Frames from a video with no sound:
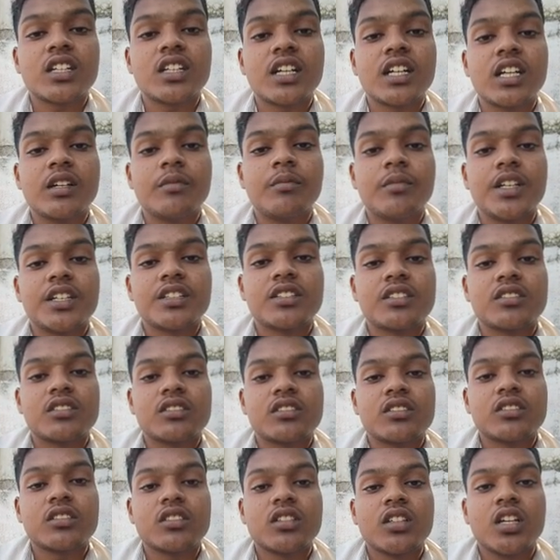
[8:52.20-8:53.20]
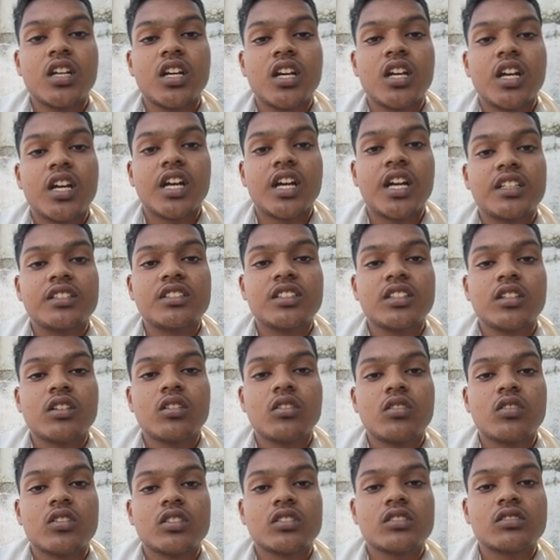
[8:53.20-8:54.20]
and limitations:
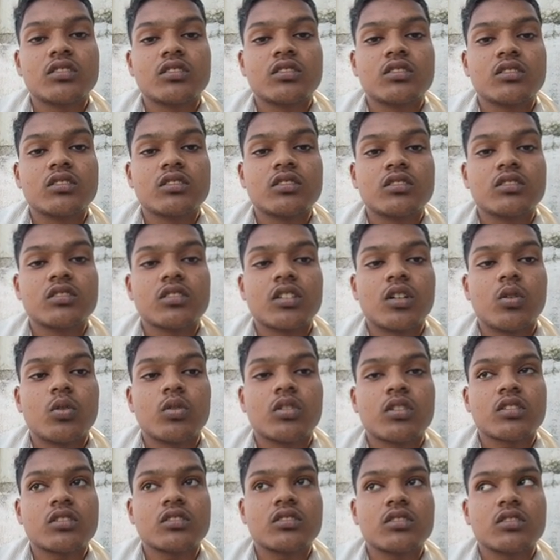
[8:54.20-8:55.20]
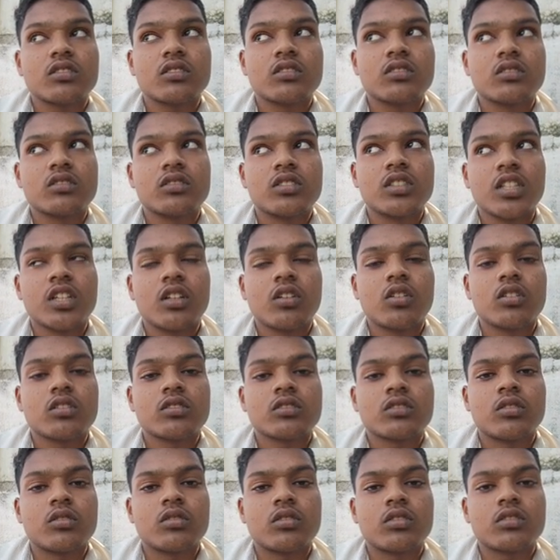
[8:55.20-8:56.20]
asynchronous counters,
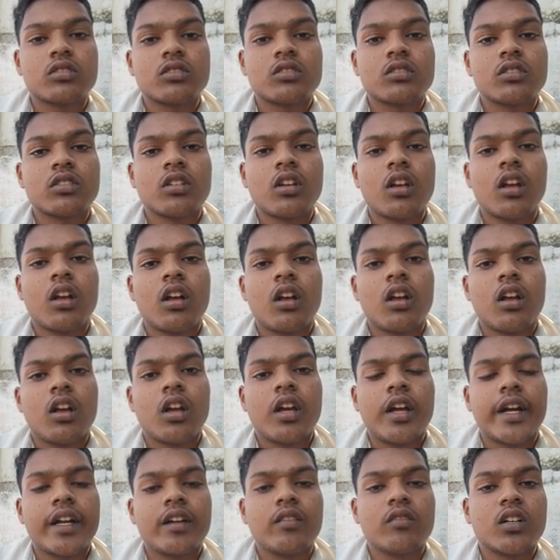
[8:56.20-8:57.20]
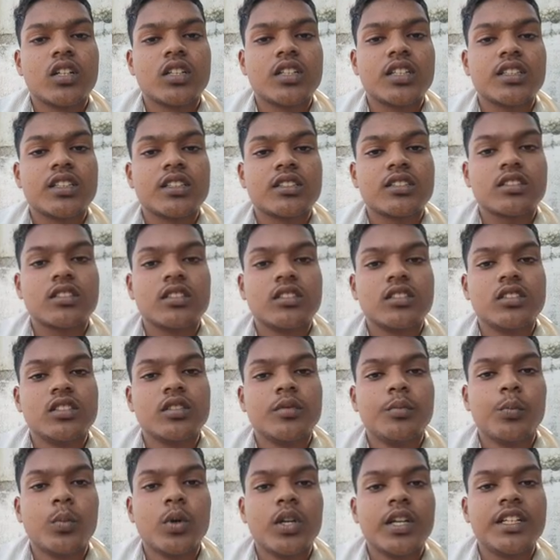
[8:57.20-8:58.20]
synchronous counters. Advantages:
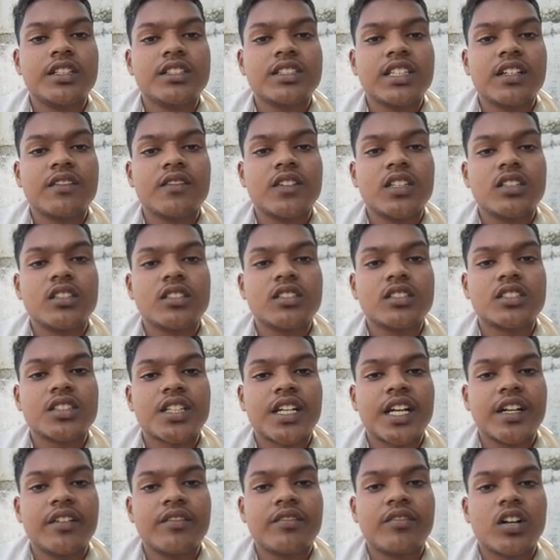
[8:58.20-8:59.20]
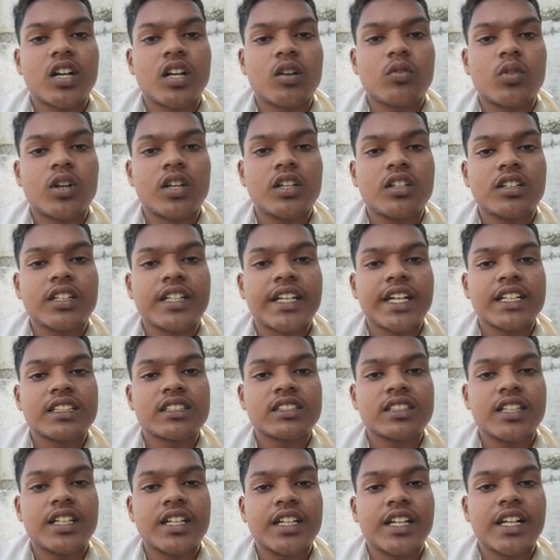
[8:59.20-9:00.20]
simple design with straightforward
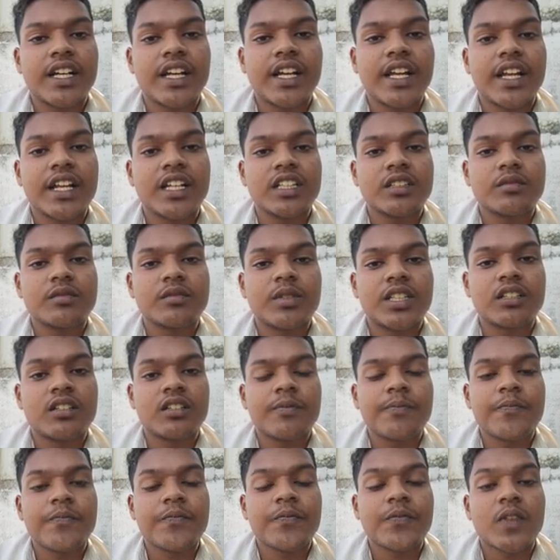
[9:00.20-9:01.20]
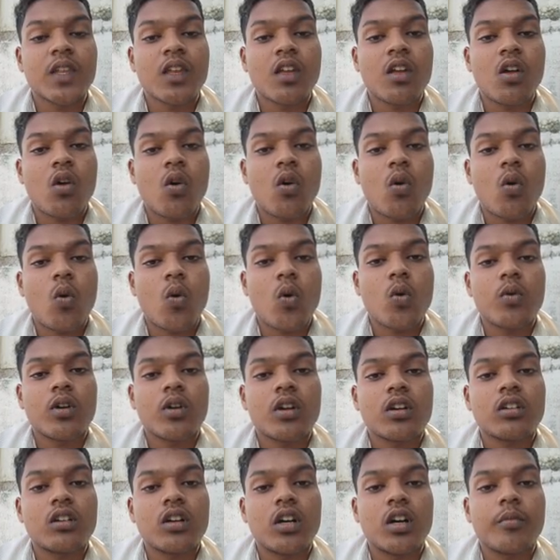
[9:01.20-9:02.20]
cascade arrangement. Lower
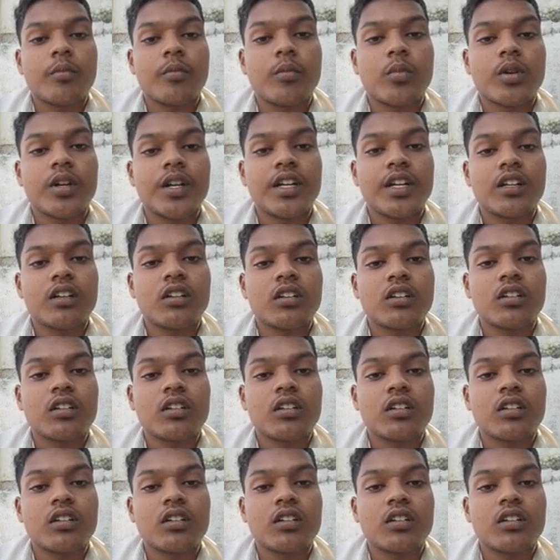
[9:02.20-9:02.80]
component